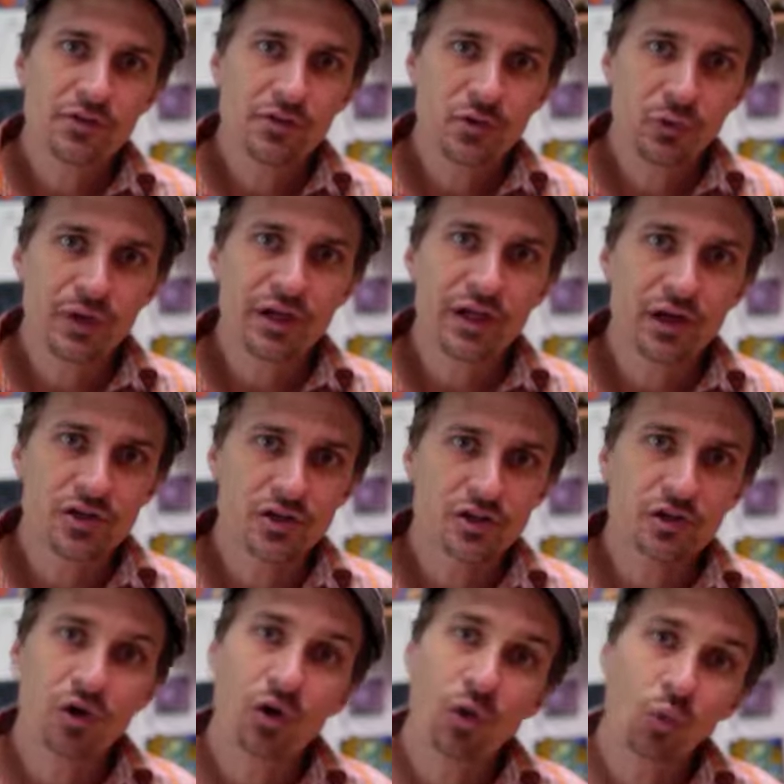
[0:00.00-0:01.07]

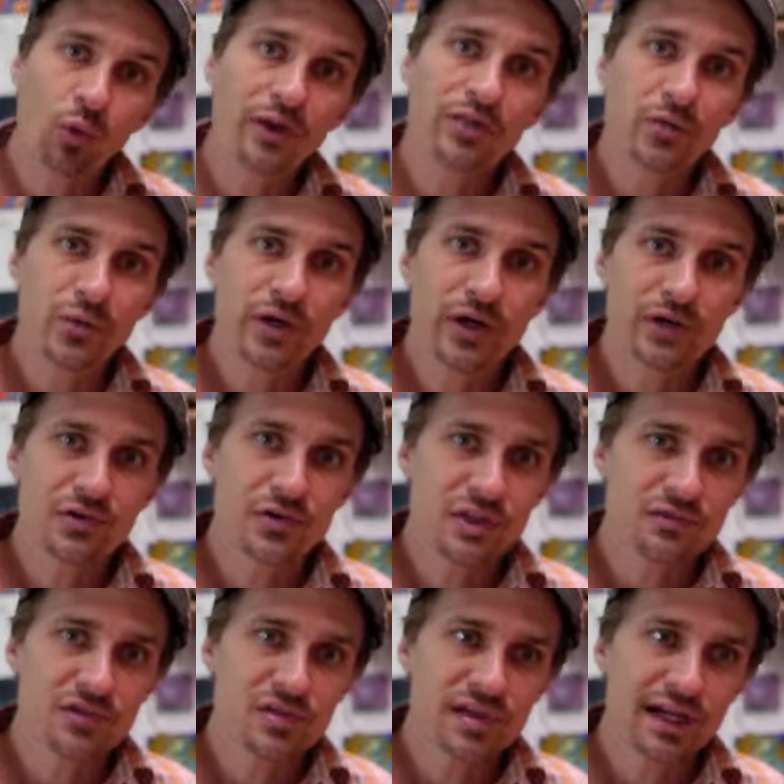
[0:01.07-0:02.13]
300 or 1 300th
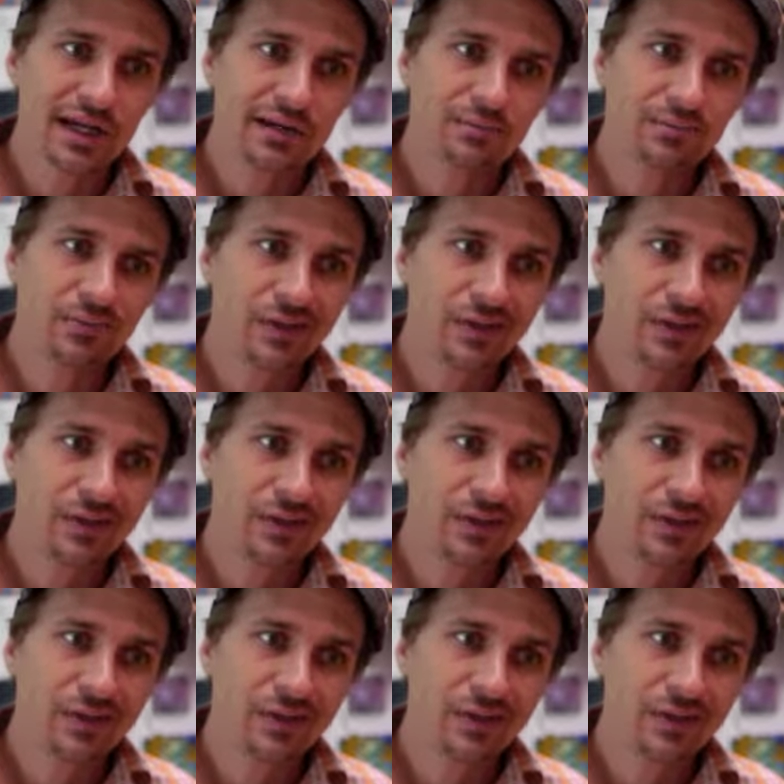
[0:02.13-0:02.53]
of a second.